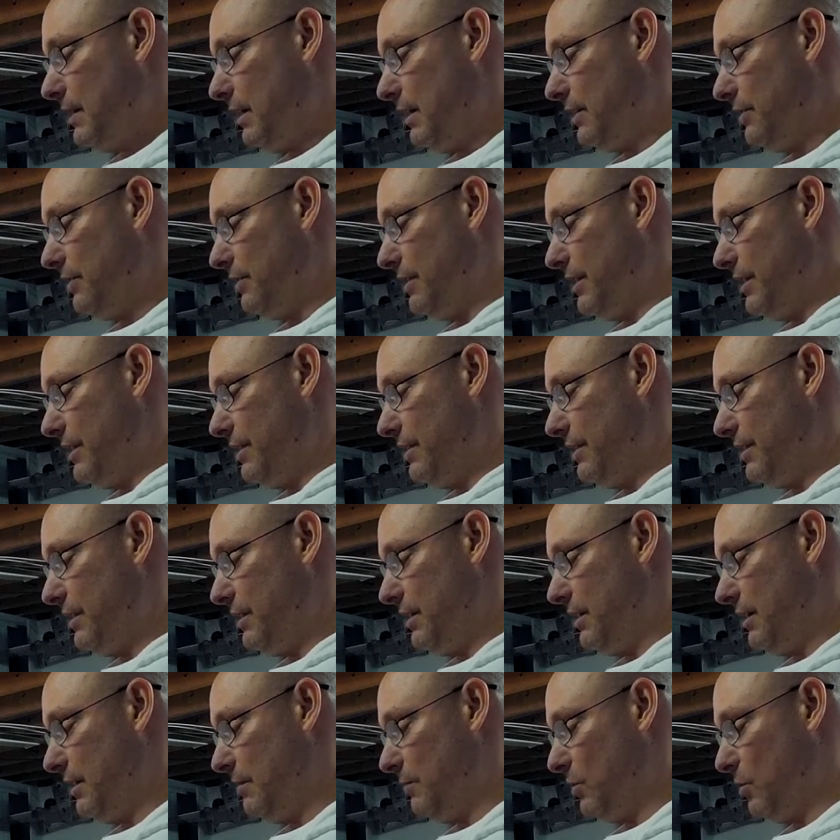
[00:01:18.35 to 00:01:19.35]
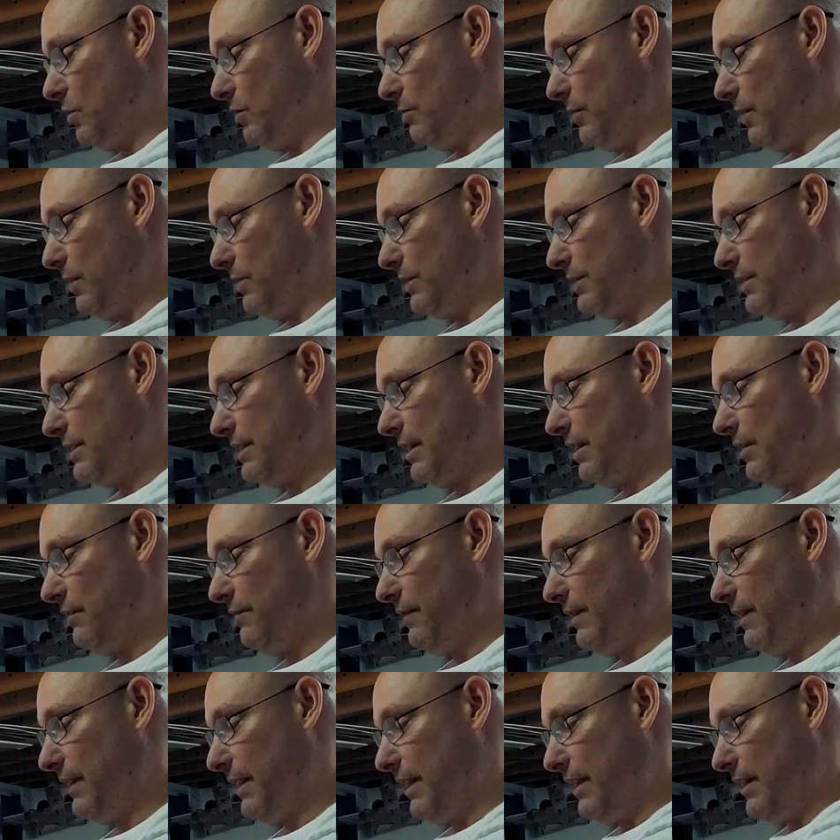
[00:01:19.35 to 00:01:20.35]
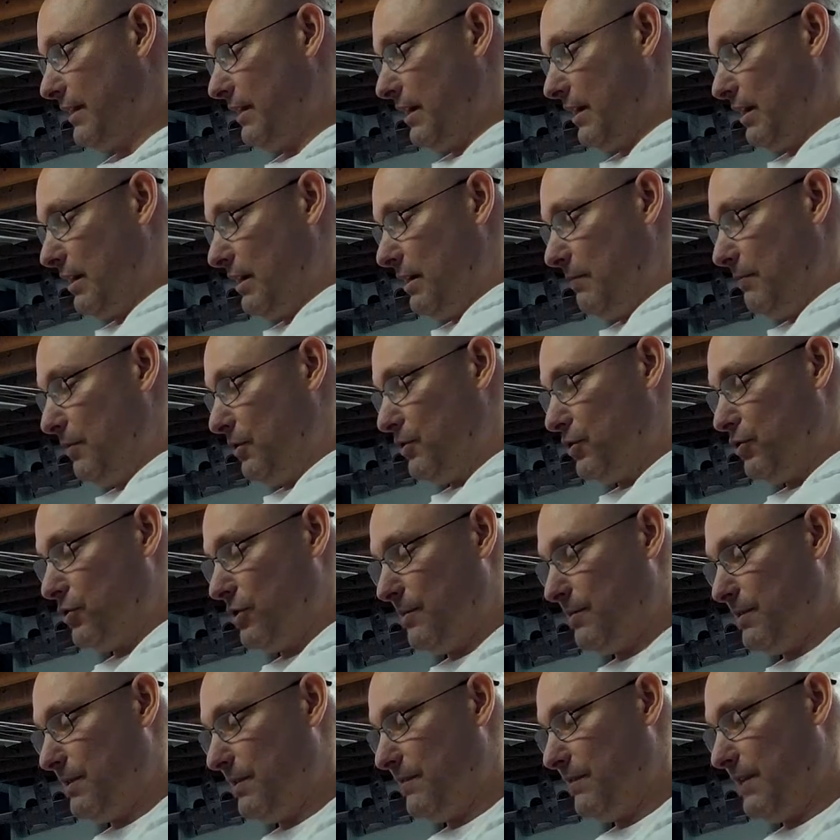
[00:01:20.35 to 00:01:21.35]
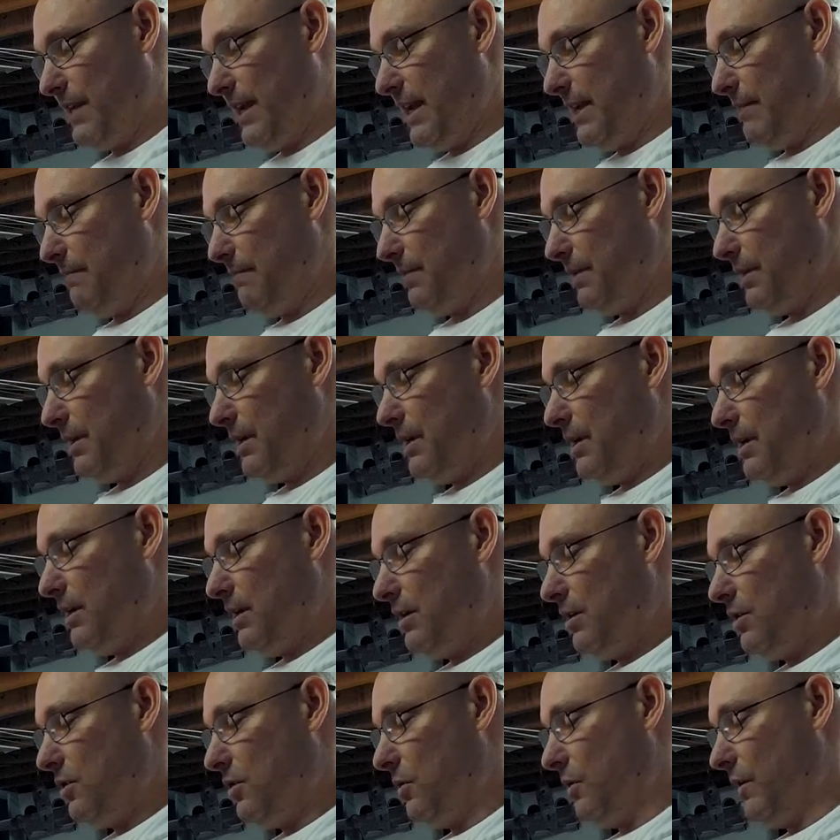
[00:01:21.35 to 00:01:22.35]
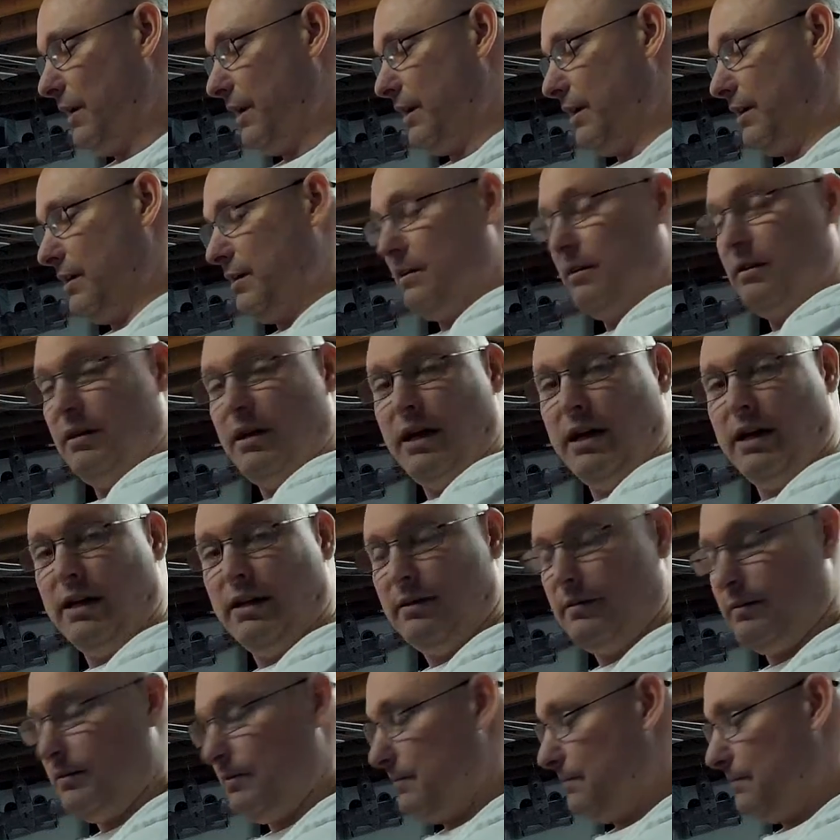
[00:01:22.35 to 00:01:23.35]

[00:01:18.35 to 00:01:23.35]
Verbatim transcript: underneath the uh, motor mount itself, and then a couple strips of tape going, uh,